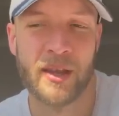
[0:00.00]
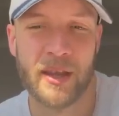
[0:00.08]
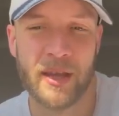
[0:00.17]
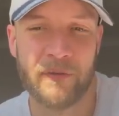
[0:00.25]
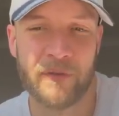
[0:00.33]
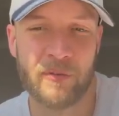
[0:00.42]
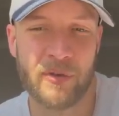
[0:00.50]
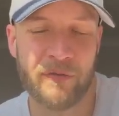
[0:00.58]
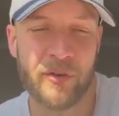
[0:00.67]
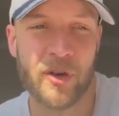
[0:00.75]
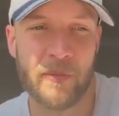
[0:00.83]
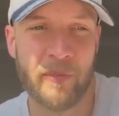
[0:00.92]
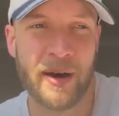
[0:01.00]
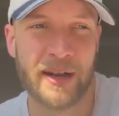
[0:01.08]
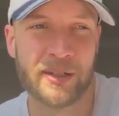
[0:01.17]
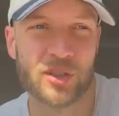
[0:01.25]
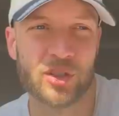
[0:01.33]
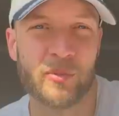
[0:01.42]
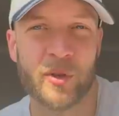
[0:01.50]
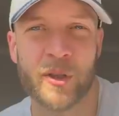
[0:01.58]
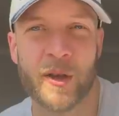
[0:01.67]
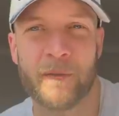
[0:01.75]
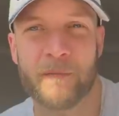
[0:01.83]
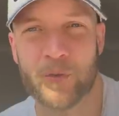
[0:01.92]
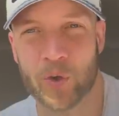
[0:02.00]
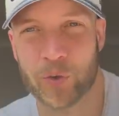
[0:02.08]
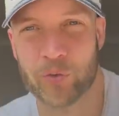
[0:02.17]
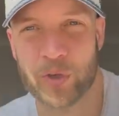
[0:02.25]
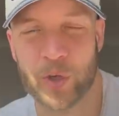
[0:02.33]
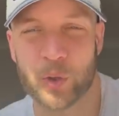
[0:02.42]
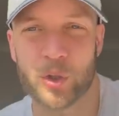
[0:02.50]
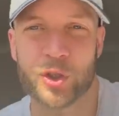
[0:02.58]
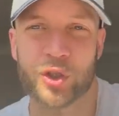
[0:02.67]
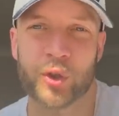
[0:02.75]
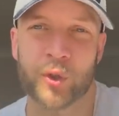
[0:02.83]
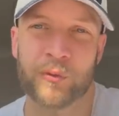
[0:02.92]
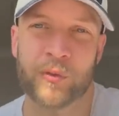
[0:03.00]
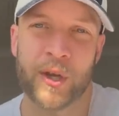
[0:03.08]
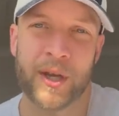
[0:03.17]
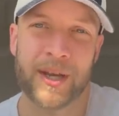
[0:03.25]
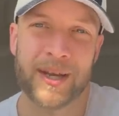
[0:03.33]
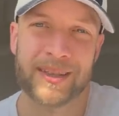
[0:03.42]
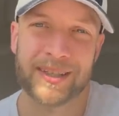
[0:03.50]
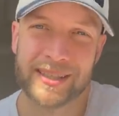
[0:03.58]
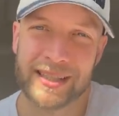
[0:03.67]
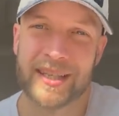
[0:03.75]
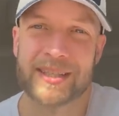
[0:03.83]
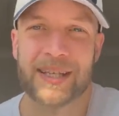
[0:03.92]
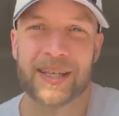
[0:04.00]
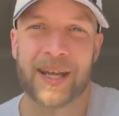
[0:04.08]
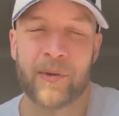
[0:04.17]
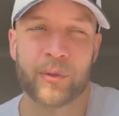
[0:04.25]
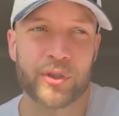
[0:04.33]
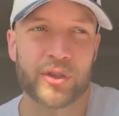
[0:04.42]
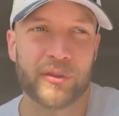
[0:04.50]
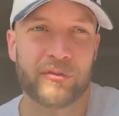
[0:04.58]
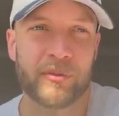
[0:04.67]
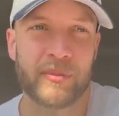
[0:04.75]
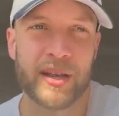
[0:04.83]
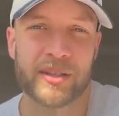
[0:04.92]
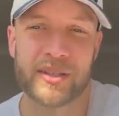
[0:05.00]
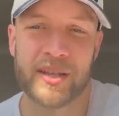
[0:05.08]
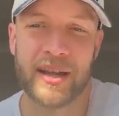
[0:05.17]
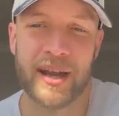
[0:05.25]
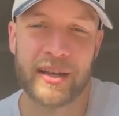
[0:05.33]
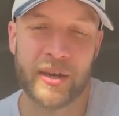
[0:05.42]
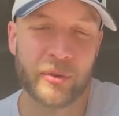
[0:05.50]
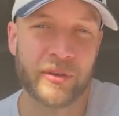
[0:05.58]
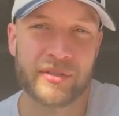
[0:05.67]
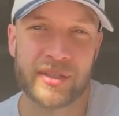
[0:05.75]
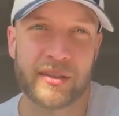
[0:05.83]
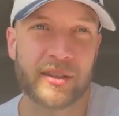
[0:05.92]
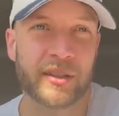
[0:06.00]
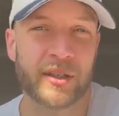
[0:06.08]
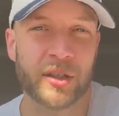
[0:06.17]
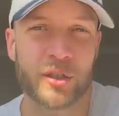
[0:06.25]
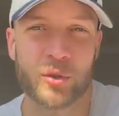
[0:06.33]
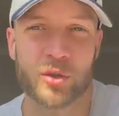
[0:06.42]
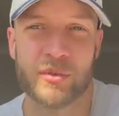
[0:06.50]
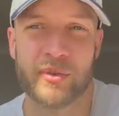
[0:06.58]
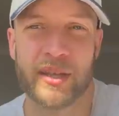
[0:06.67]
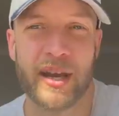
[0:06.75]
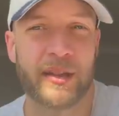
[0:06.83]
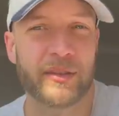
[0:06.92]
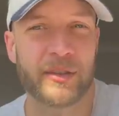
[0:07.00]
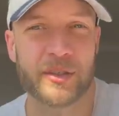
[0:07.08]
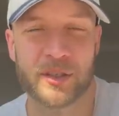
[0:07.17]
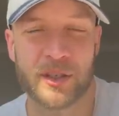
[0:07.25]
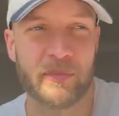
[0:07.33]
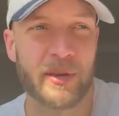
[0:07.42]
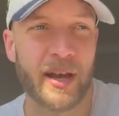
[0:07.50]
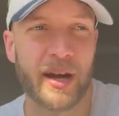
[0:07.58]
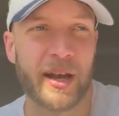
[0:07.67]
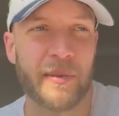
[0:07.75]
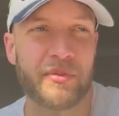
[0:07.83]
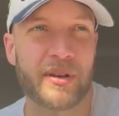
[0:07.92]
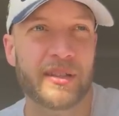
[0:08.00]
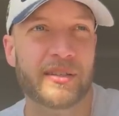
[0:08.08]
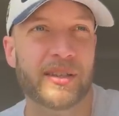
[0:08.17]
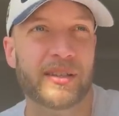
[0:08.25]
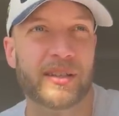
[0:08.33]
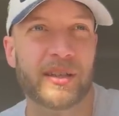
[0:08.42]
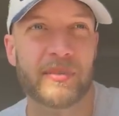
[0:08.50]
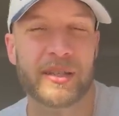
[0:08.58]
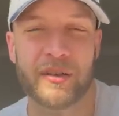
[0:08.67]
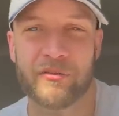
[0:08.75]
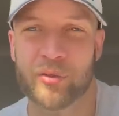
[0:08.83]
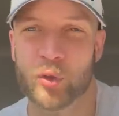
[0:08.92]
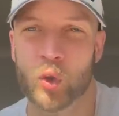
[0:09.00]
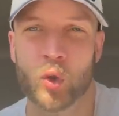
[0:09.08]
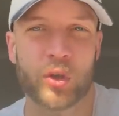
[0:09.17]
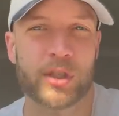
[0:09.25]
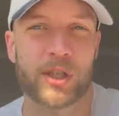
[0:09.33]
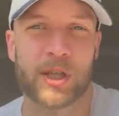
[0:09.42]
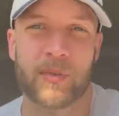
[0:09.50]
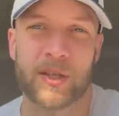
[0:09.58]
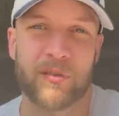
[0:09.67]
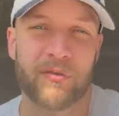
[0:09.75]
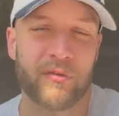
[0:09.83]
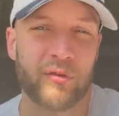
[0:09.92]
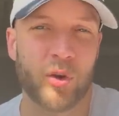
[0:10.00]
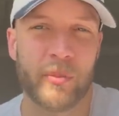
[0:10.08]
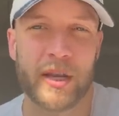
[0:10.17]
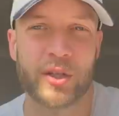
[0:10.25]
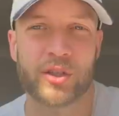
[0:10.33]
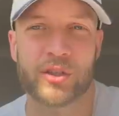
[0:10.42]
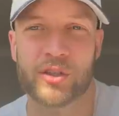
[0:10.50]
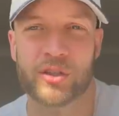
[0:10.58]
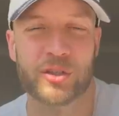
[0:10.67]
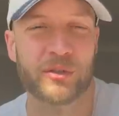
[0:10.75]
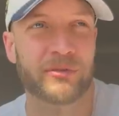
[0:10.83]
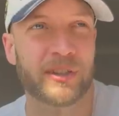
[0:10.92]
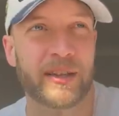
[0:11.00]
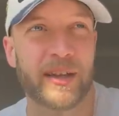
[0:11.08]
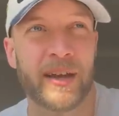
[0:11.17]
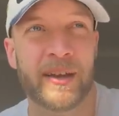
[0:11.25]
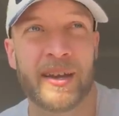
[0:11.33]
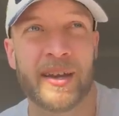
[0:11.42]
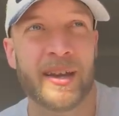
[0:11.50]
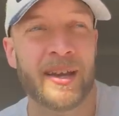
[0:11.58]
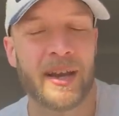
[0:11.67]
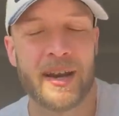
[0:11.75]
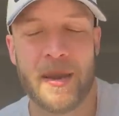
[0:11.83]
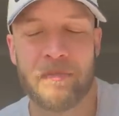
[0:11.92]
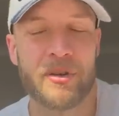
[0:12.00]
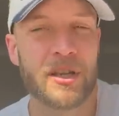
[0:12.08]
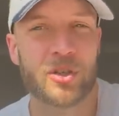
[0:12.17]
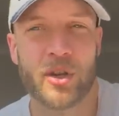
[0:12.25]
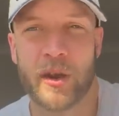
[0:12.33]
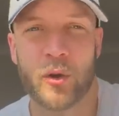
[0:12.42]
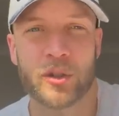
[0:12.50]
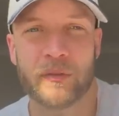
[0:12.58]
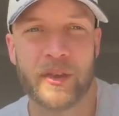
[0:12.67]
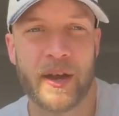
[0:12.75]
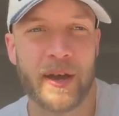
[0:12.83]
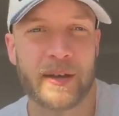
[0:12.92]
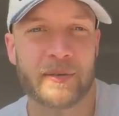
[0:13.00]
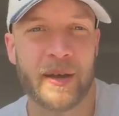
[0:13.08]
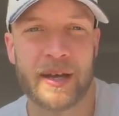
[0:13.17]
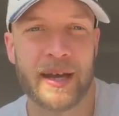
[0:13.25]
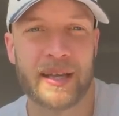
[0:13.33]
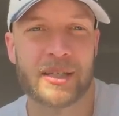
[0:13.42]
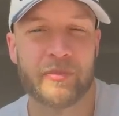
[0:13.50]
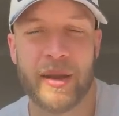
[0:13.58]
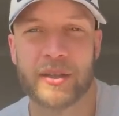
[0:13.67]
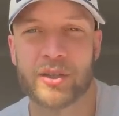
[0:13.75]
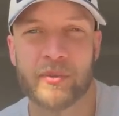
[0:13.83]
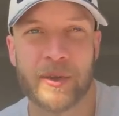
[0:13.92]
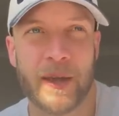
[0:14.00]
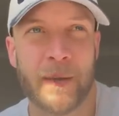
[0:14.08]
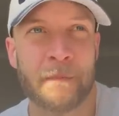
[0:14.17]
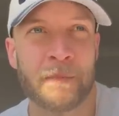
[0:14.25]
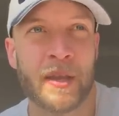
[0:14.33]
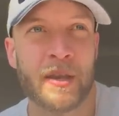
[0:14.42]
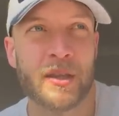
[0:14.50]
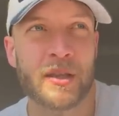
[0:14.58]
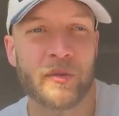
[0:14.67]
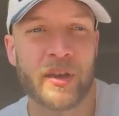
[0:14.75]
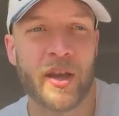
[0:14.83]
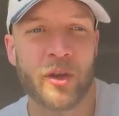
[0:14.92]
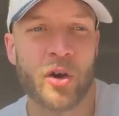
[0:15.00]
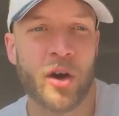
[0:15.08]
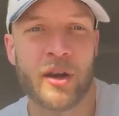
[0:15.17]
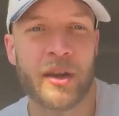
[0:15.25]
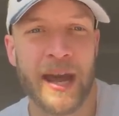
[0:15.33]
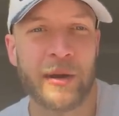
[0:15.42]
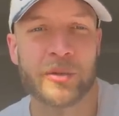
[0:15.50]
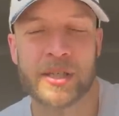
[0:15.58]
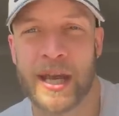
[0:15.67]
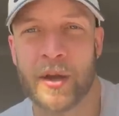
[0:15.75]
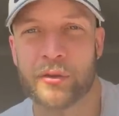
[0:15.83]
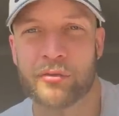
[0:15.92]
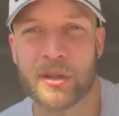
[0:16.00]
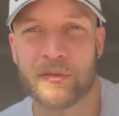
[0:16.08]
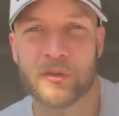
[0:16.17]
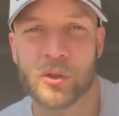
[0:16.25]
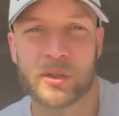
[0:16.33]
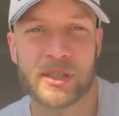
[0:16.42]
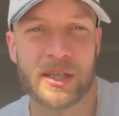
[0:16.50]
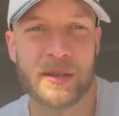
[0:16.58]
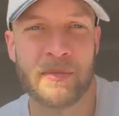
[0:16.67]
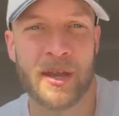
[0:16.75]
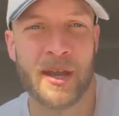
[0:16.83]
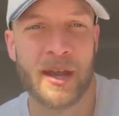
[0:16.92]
if you revert back to some of the 4-3 under stuff, the classic Carroll stuff from yesteryear. I know they've said that they're going to do some of that there's going to be hybrids, it's going to be different looks, it's going to be different formations and stuff like that. And I appreciate all of that and I expect some of that. They are not an out and out 3-4 team